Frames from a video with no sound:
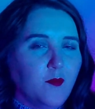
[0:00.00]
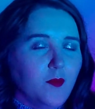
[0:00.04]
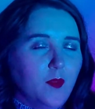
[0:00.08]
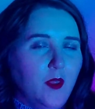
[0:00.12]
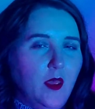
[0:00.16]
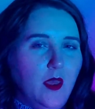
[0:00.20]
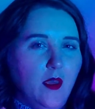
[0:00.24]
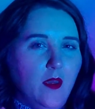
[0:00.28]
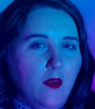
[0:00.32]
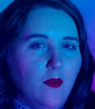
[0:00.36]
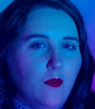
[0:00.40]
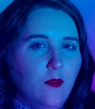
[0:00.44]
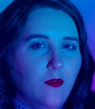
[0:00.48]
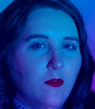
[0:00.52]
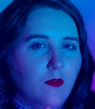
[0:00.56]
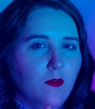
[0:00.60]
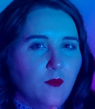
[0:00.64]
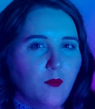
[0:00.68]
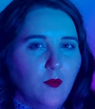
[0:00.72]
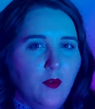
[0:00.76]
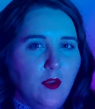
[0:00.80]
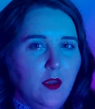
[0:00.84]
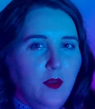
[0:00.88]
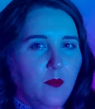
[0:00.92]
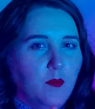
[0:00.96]
like,
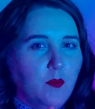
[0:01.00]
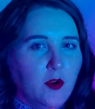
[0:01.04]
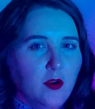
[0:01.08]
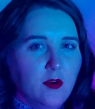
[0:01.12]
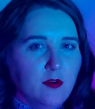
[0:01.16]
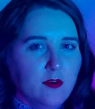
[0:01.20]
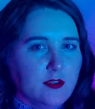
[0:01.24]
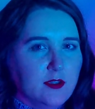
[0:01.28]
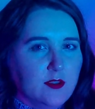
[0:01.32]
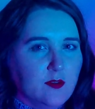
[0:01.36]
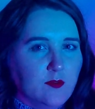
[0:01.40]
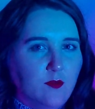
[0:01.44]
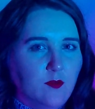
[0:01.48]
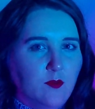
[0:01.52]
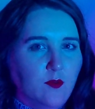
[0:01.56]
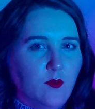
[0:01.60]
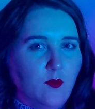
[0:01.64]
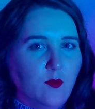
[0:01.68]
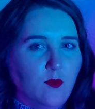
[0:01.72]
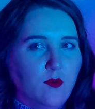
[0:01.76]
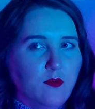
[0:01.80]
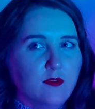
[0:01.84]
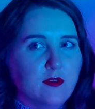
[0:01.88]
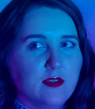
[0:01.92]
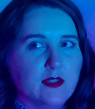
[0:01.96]
three personal
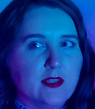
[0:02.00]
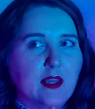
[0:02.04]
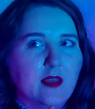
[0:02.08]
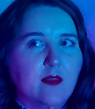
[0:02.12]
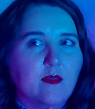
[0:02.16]
goals.